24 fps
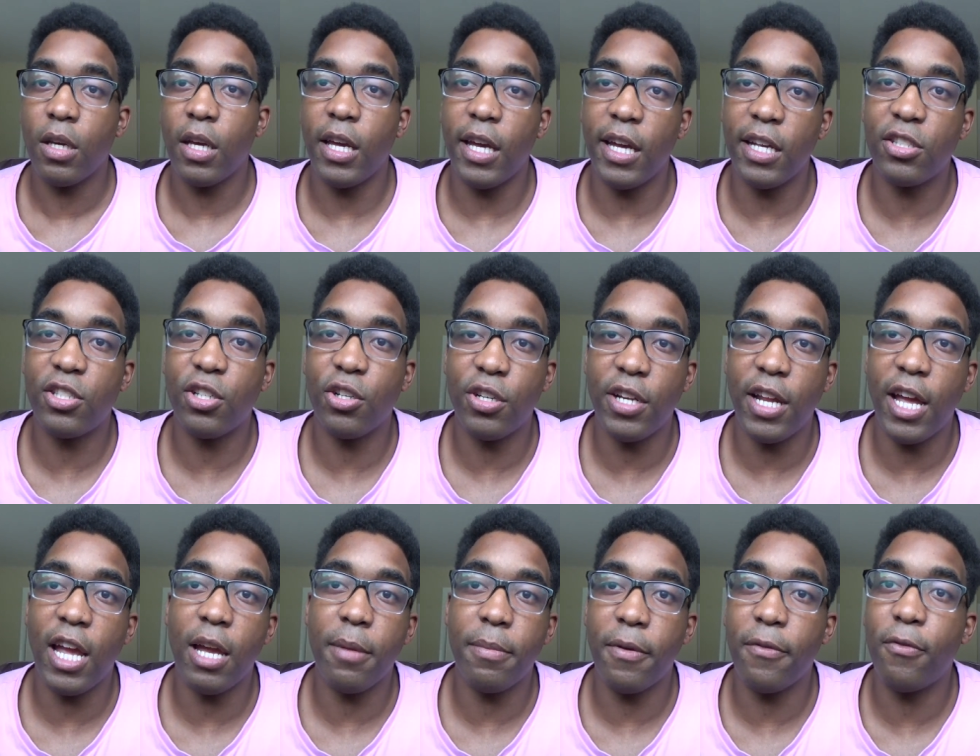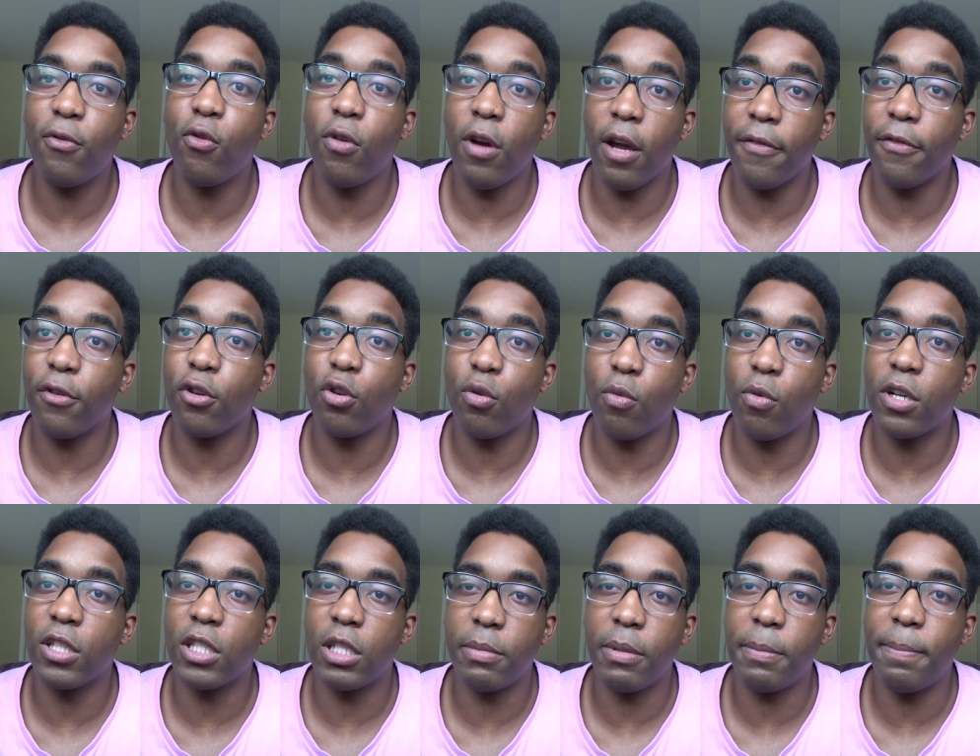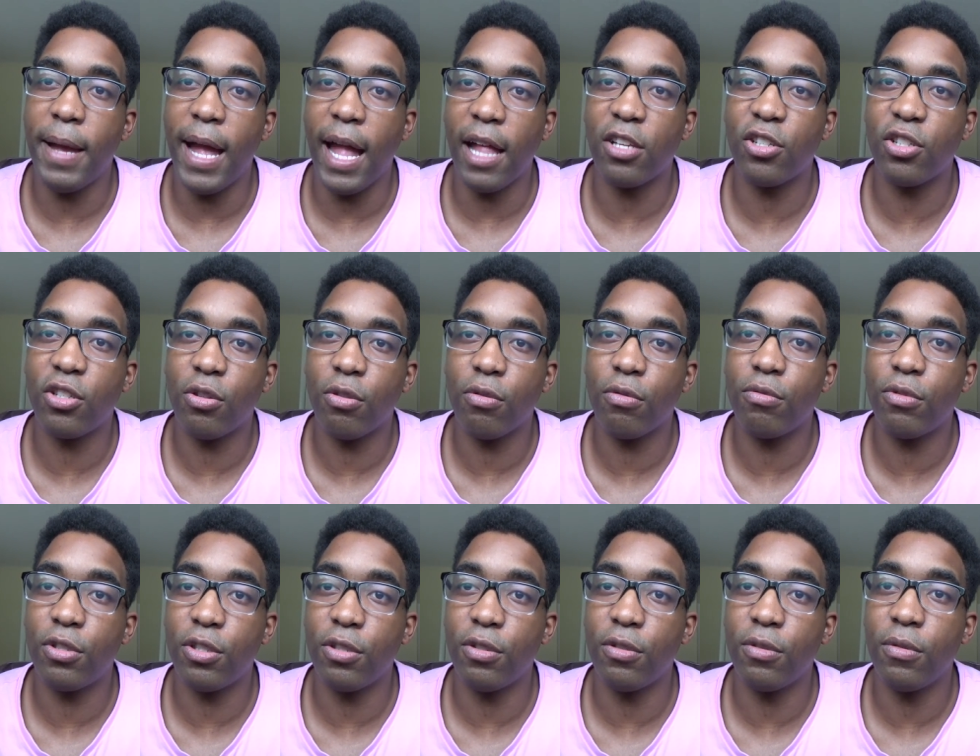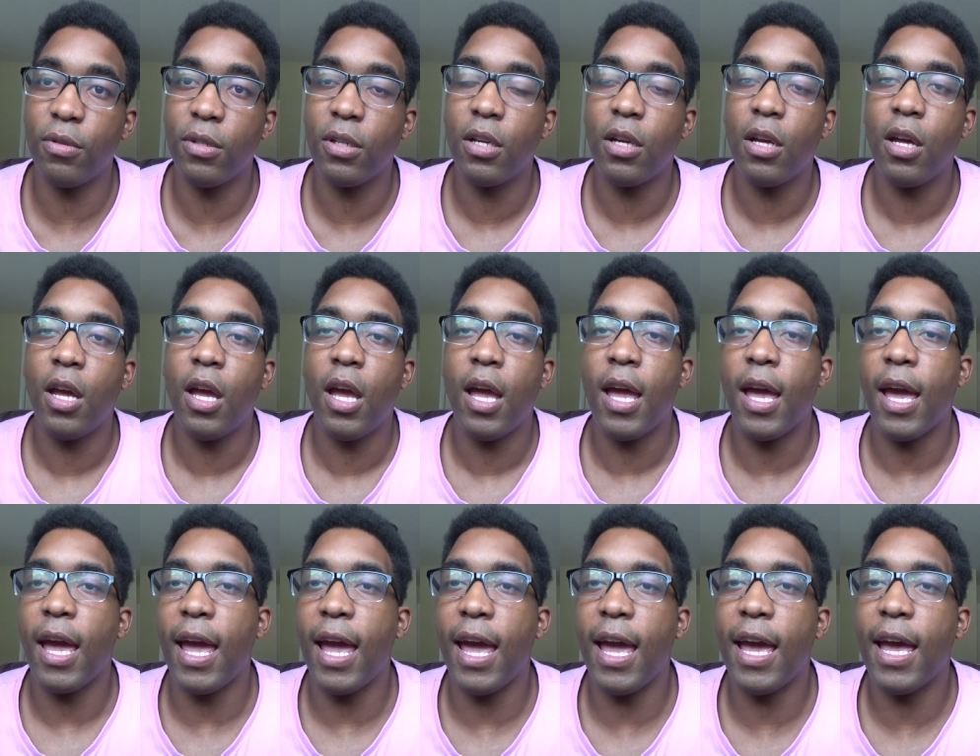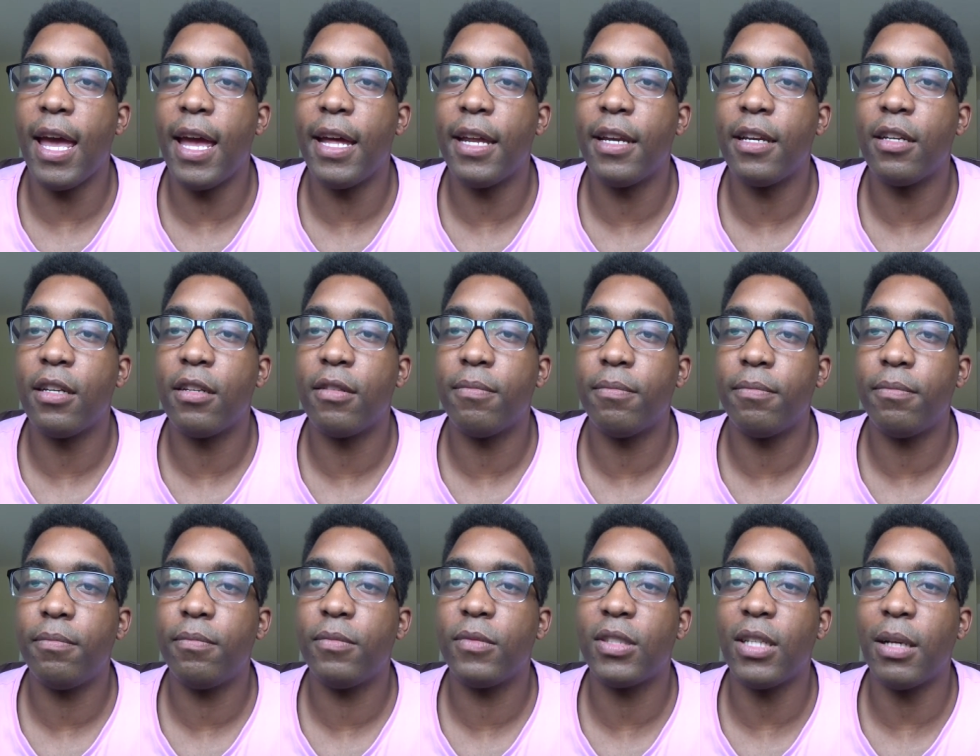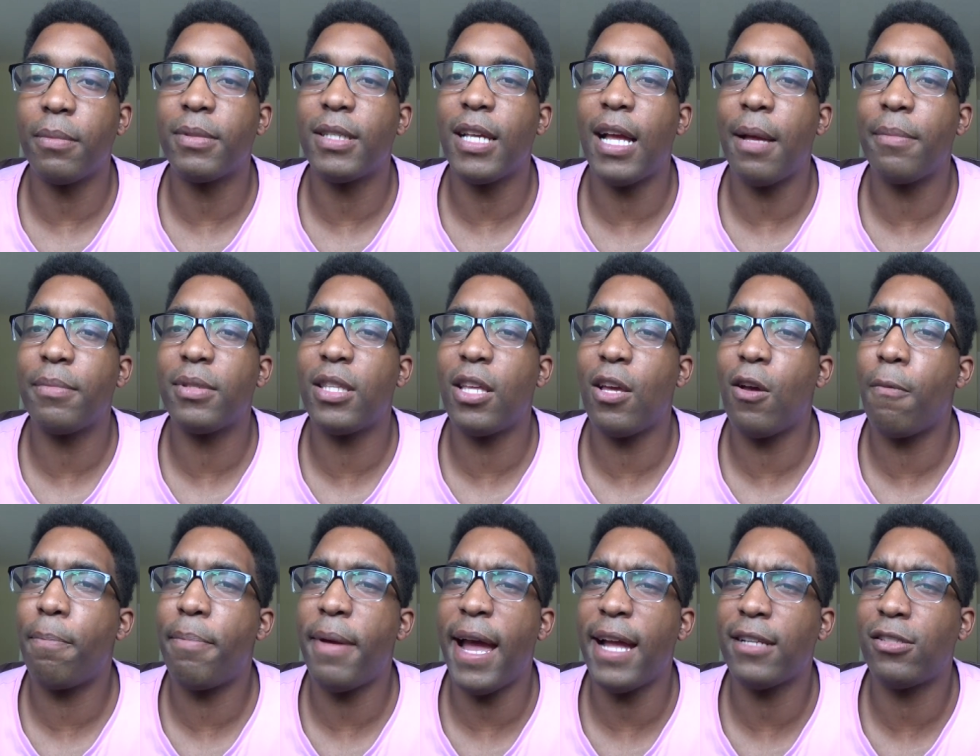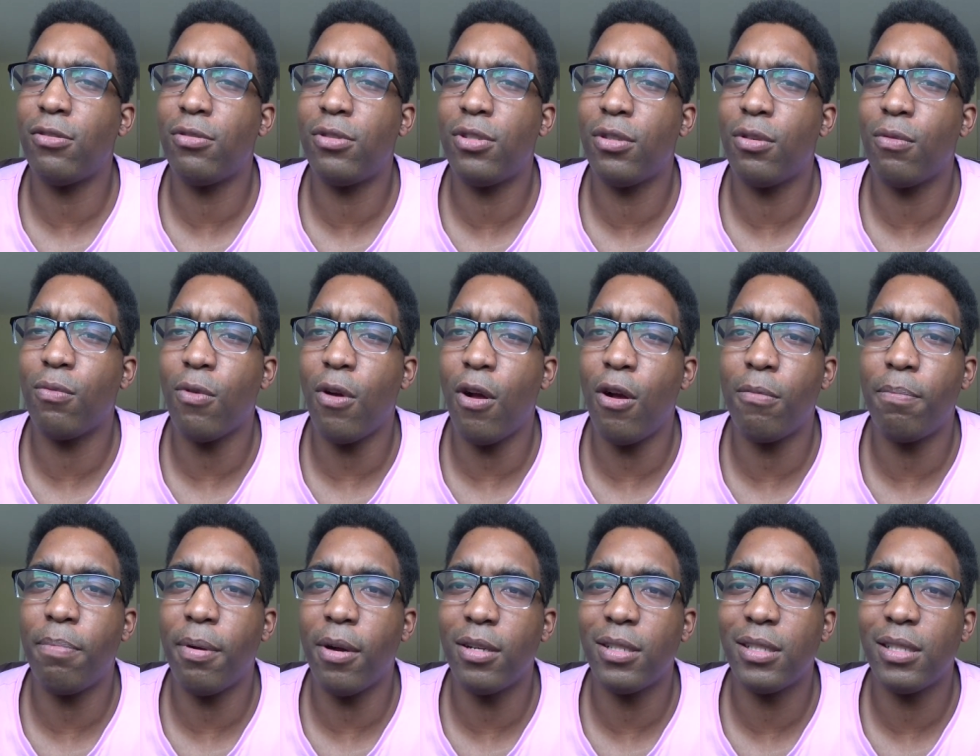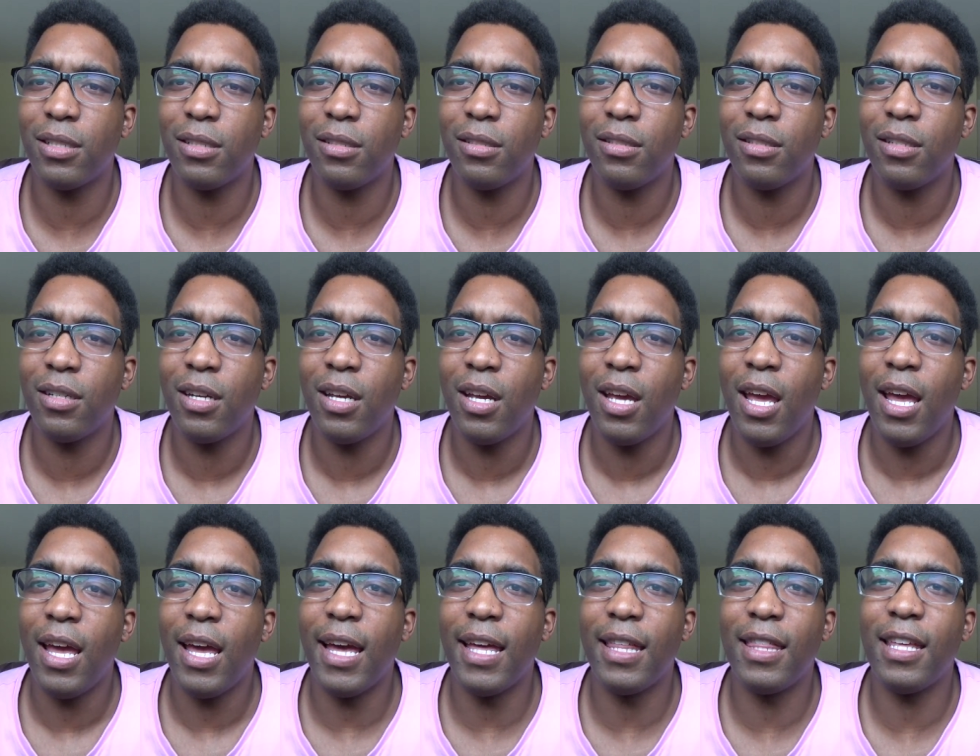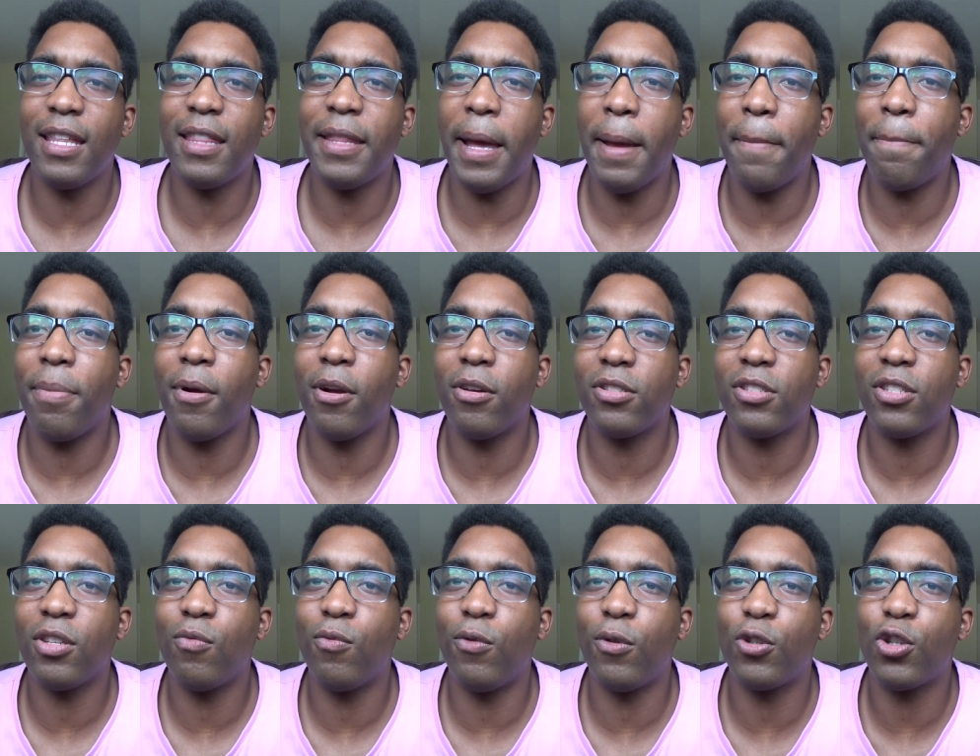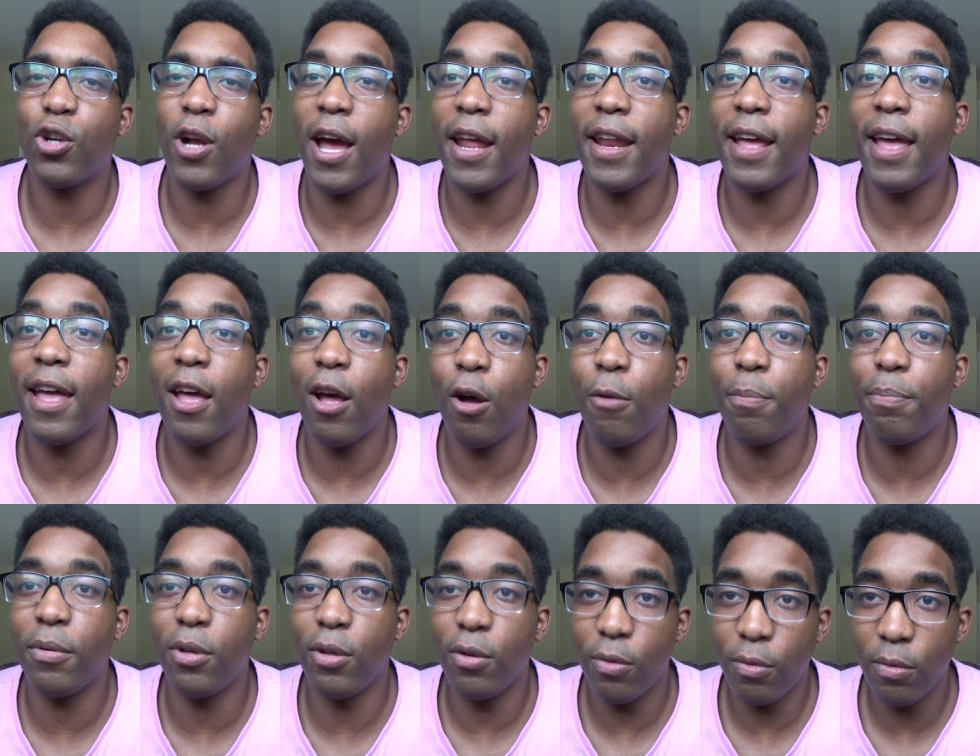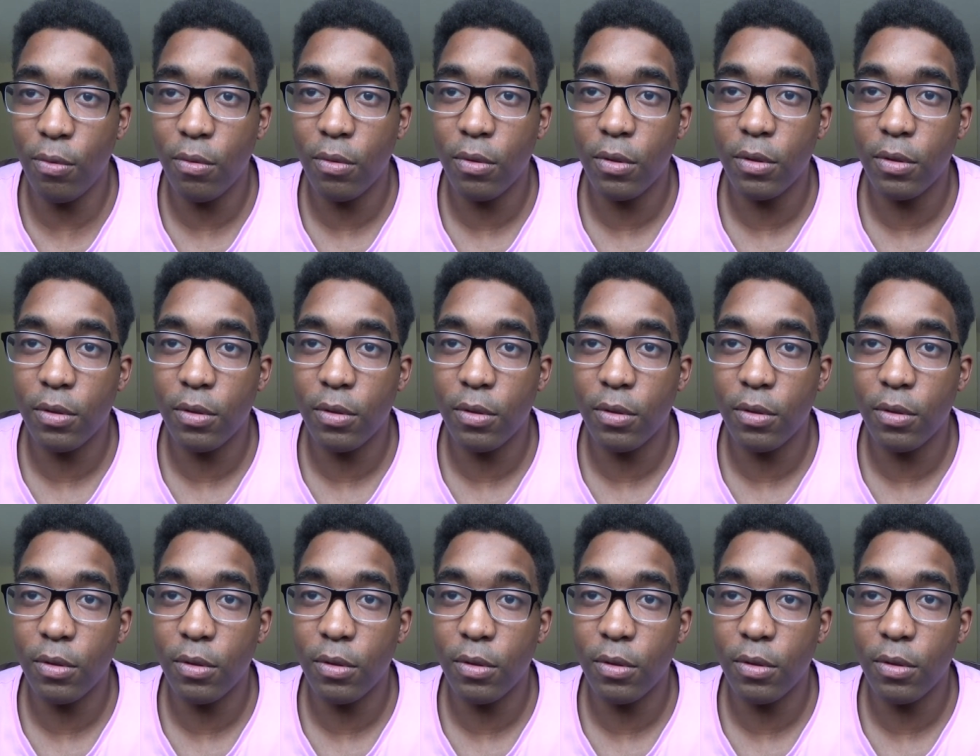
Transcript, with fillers: enter name of whoever you want to be patched through to?" And sometimes they'll patch you to the wrong person, and then that person will try to help you